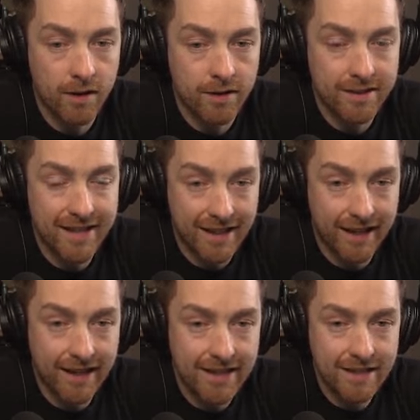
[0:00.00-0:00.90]

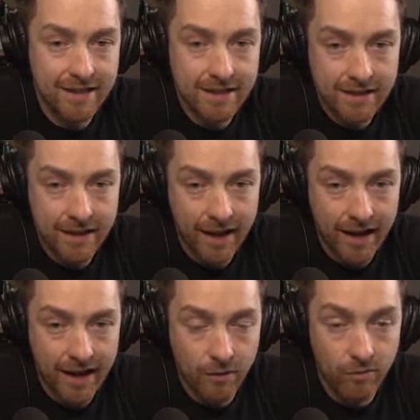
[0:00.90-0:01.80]
tailgate,
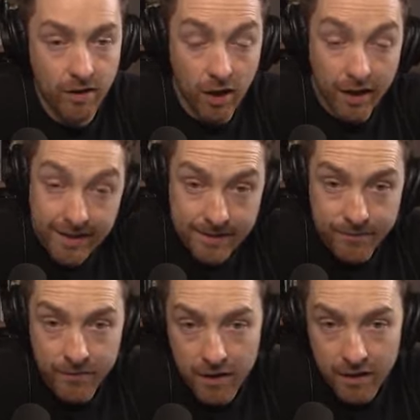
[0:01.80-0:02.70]
rear lights,
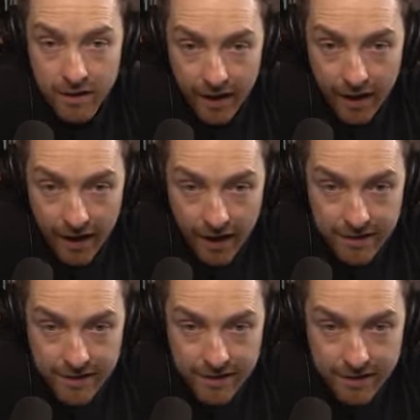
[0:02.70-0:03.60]
and
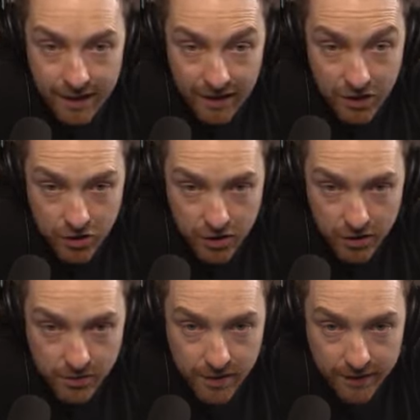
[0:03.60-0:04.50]
actually just
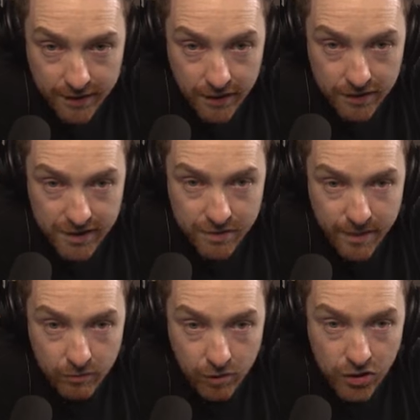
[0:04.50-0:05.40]
noticing that there, see, there's a bit
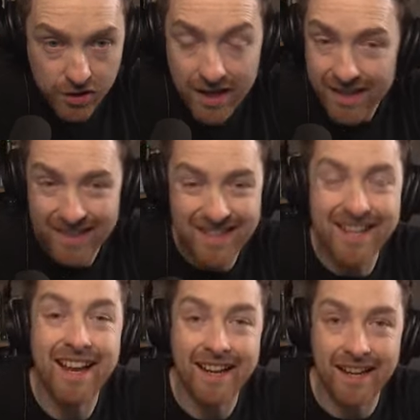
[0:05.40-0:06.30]
of rust. These
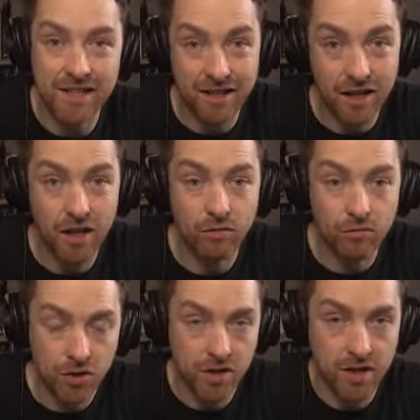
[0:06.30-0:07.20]
tailgates are
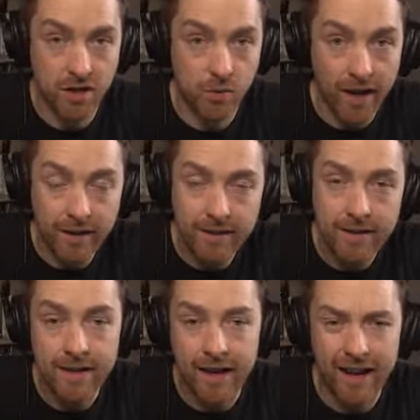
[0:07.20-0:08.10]
rusting as well.
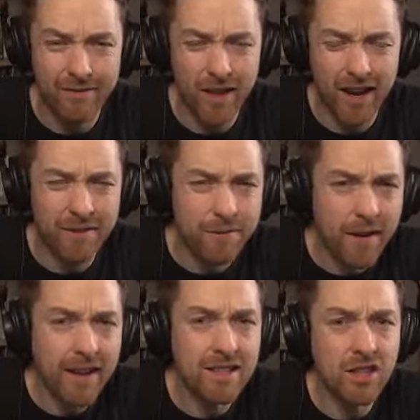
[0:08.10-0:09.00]
It affects the